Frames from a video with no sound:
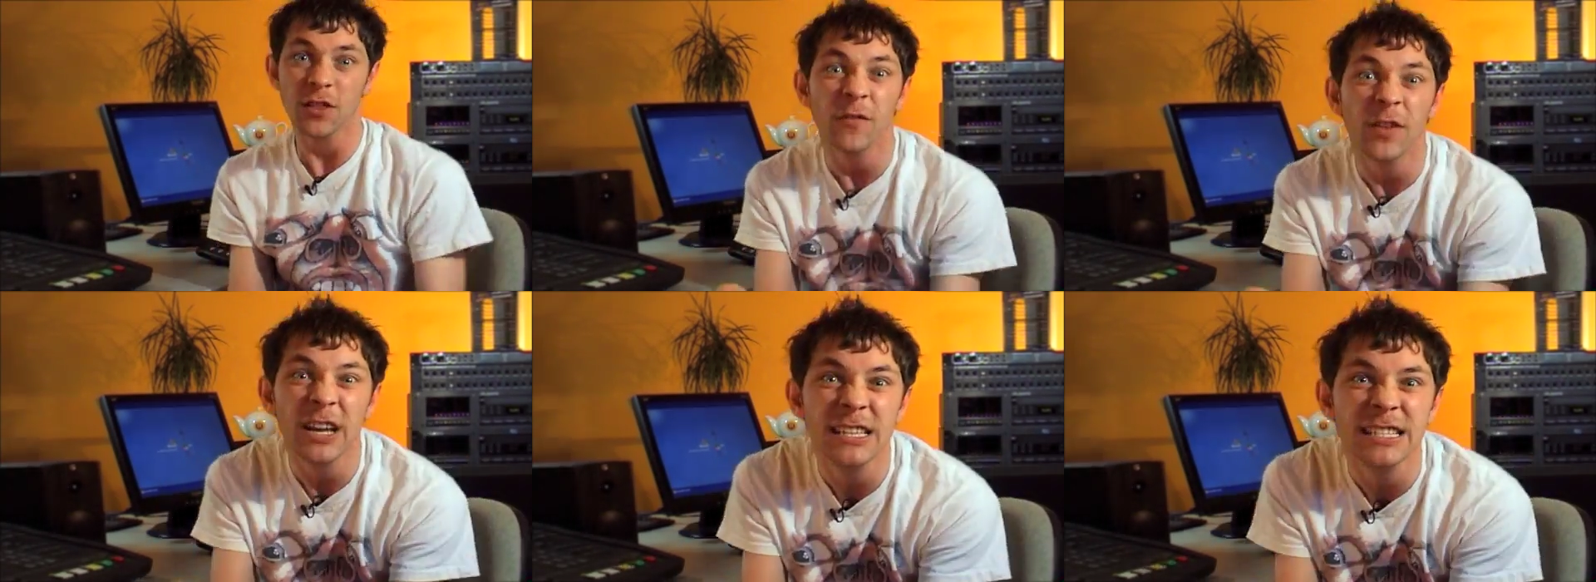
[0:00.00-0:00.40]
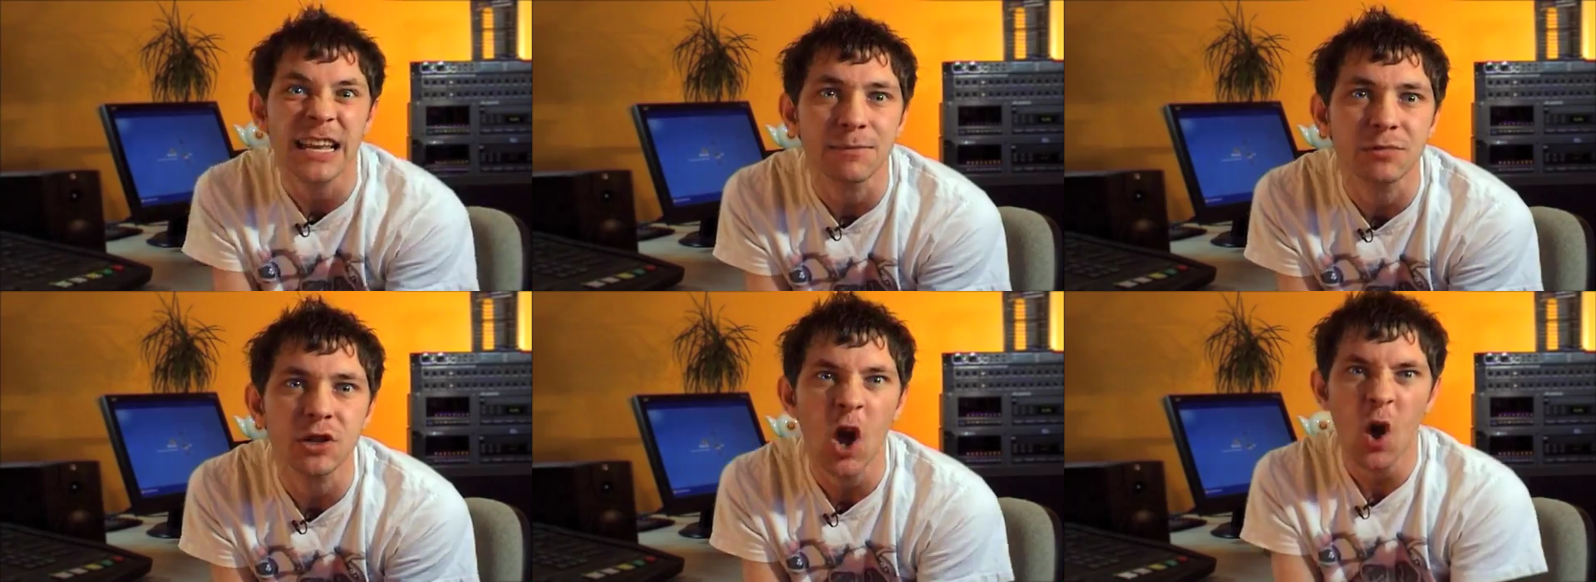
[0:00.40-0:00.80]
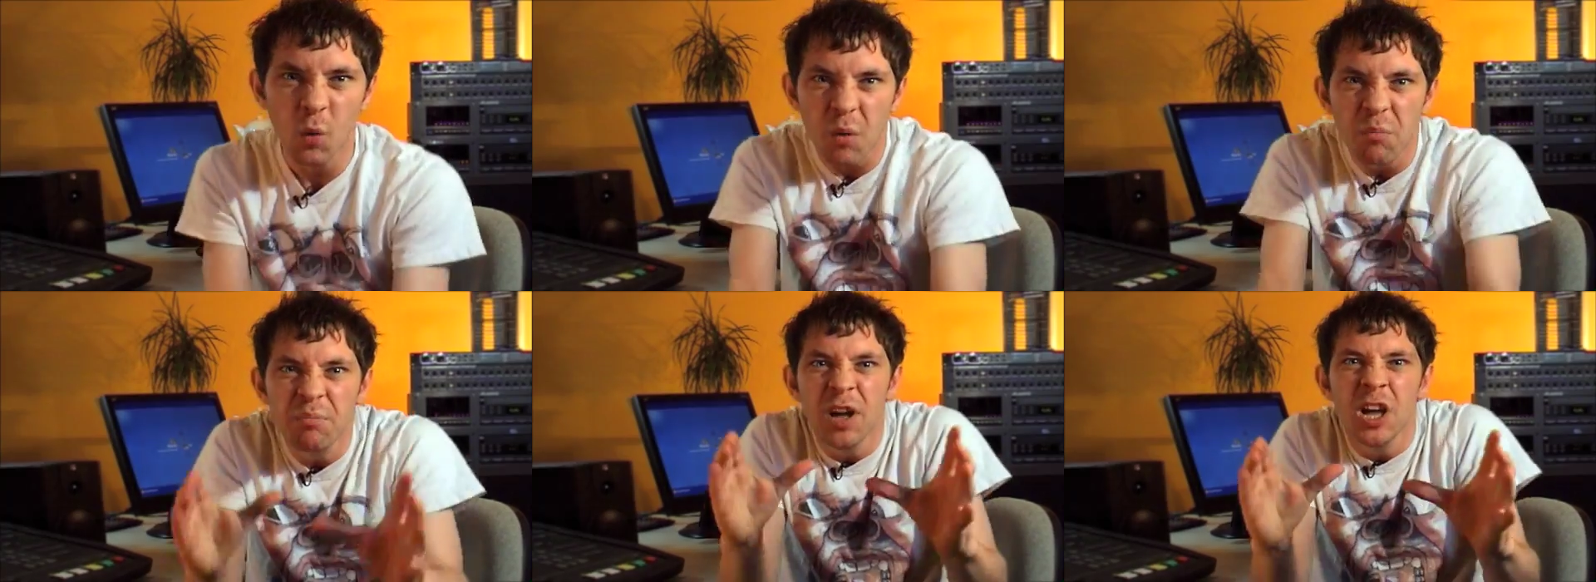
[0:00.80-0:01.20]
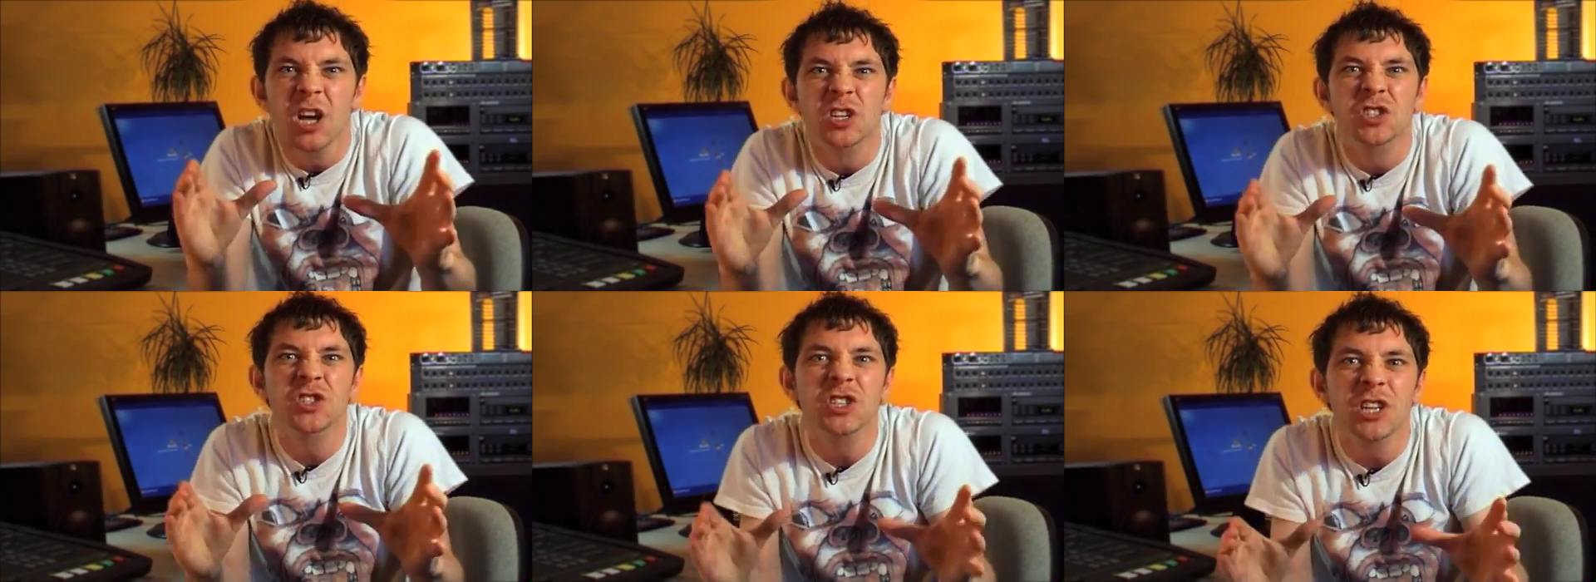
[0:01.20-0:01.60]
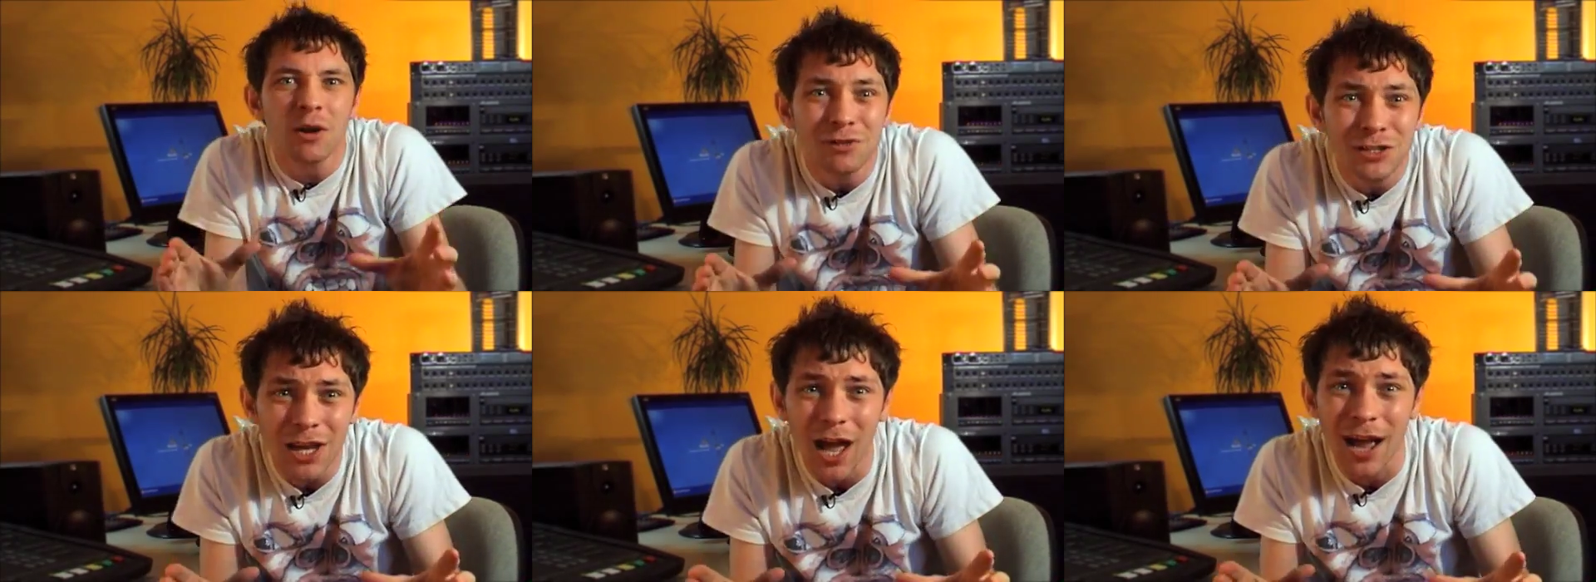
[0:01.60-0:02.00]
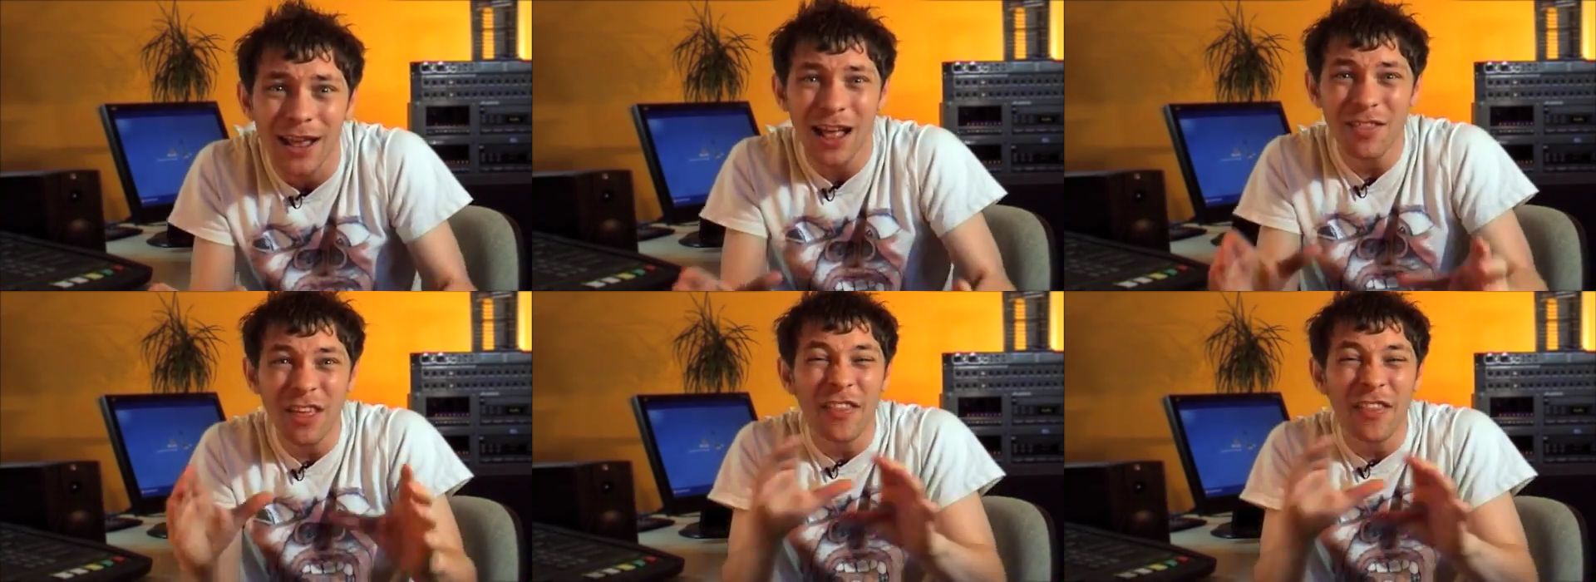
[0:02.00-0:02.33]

The vicar's lips were pursed so tight